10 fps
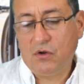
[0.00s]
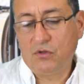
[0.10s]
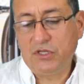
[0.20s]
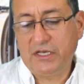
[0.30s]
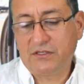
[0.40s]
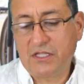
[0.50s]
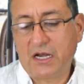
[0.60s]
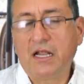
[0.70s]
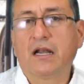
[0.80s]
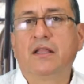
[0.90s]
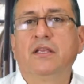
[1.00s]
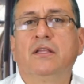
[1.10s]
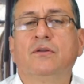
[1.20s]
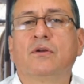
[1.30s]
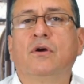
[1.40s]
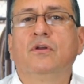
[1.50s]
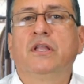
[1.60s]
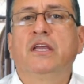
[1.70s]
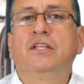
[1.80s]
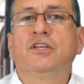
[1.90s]
on the external radiator, on
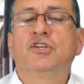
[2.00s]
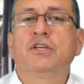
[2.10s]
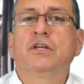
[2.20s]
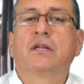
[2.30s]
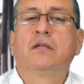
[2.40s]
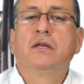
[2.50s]
the heat exchanger.